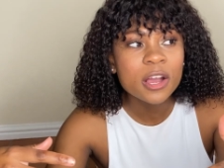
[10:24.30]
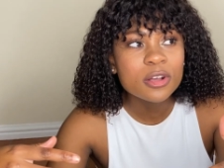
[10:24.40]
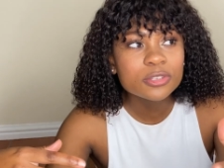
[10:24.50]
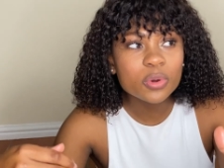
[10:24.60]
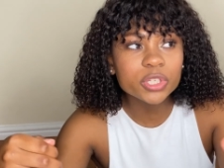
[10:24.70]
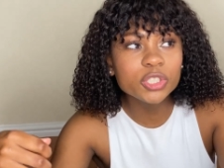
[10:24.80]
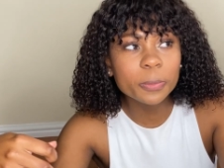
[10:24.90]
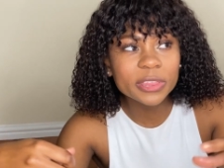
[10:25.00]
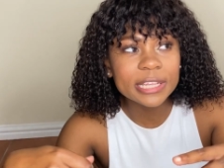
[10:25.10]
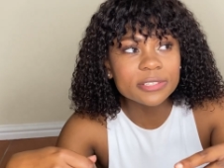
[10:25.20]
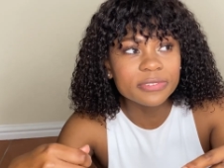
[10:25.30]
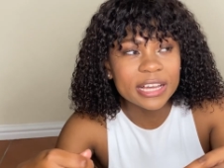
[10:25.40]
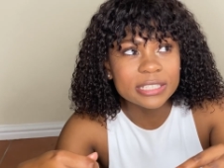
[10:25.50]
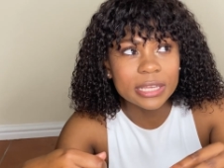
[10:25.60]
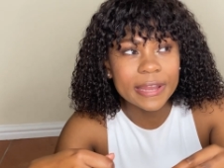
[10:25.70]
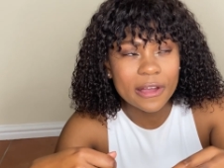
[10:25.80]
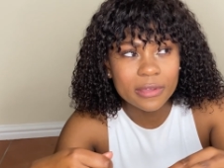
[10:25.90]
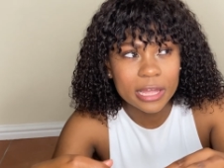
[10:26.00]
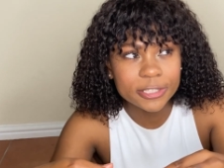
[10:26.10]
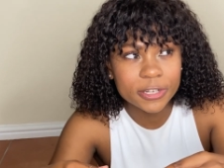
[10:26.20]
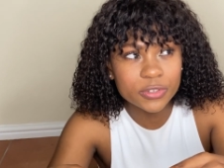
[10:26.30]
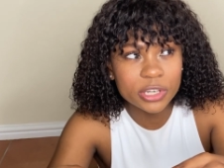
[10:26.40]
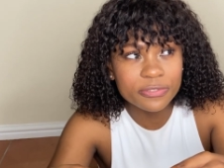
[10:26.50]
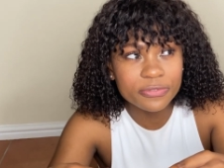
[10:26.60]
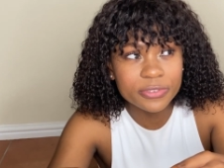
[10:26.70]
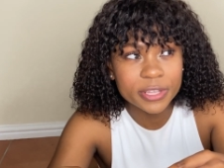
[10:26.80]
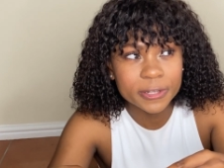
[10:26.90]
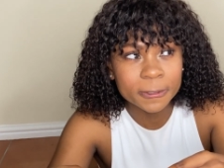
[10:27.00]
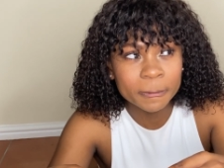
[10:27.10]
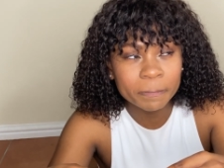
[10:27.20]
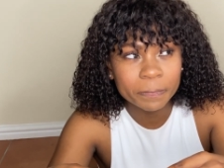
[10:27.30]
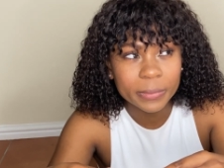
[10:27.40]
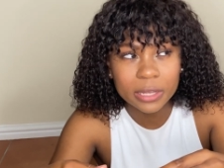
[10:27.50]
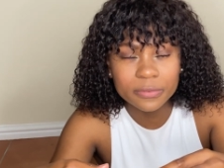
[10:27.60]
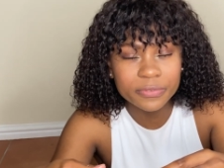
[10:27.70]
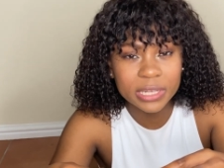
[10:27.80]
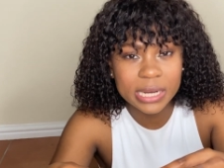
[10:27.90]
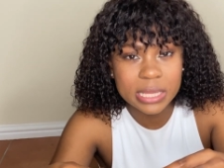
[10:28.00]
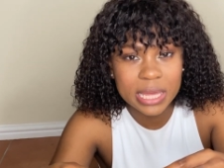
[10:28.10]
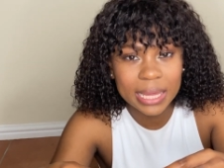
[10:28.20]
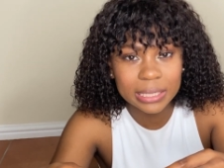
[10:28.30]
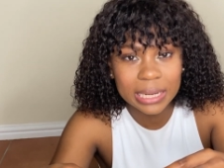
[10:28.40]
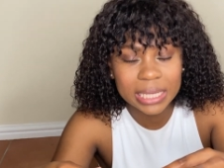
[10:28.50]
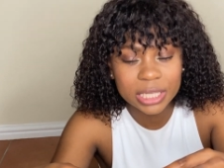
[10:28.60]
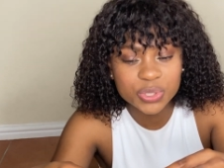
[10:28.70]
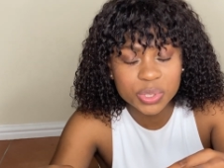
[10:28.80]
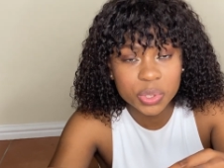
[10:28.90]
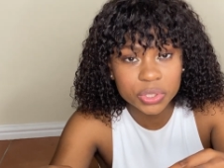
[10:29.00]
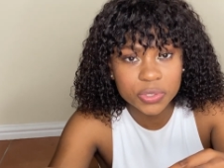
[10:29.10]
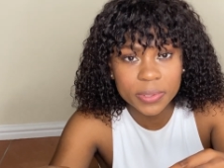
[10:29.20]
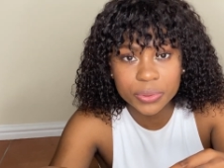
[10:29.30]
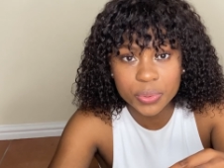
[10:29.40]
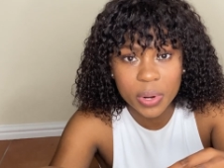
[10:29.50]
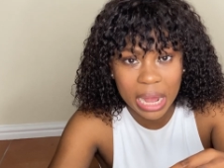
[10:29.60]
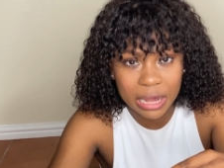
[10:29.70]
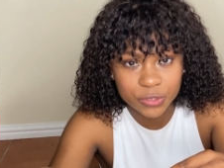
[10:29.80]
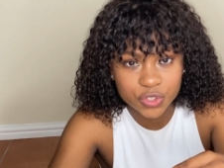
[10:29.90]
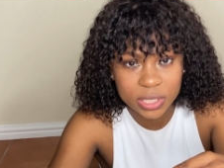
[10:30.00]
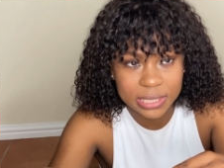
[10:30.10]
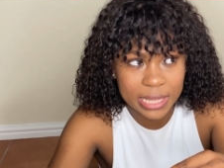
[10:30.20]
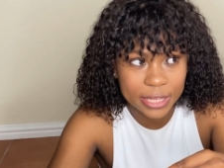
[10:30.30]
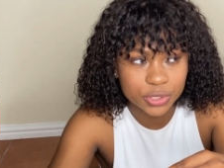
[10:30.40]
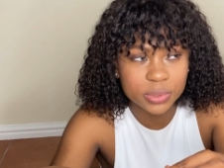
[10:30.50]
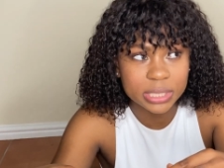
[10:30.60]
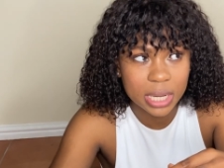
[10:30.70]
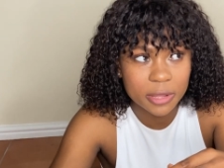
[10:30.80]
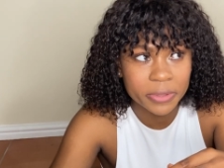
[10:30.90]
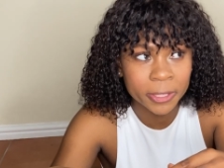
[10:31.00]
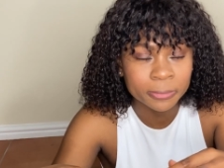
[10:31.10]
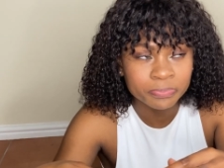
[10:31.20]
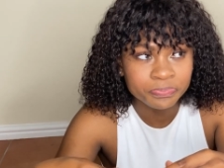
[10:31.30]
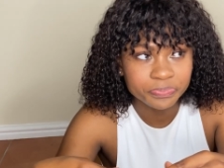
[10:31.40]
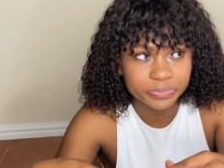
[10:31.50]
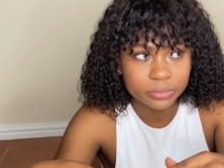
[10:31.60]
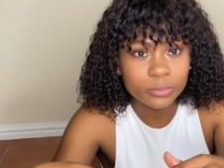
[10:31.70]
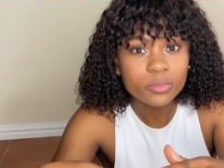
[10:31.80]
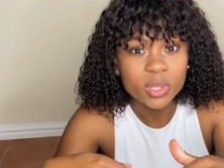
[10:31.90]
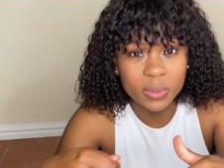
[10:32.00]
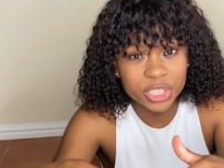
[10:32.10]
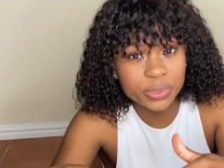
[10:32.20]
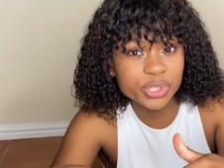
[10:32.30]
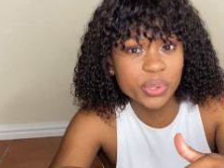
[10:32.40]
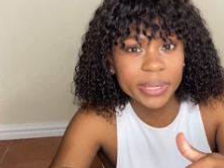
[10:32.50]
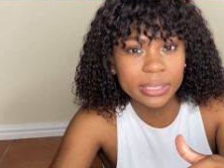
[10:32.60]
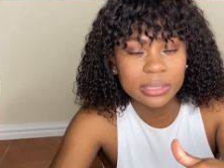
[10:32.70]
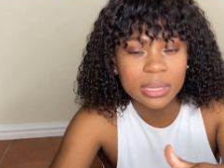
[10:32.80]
So when she put that device in, I didn't really feel. I don't feel anything, and I like that she was talking to me throughout. Do you understand? She would tell me what she was doing,